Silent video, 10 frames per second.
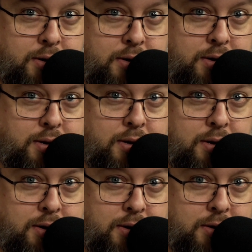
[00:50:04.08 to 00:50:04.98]

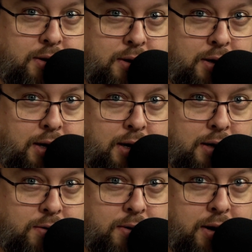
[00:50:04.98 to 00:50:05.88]
They think I can't
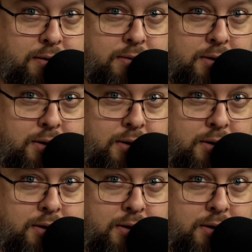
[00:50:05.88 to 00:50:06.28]
drive.